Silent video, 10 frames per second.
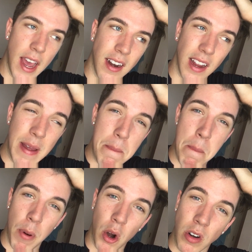and it
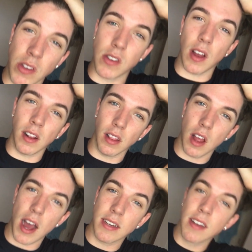burns a
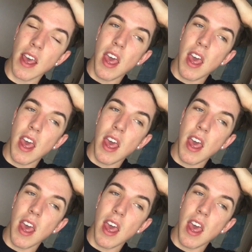lot.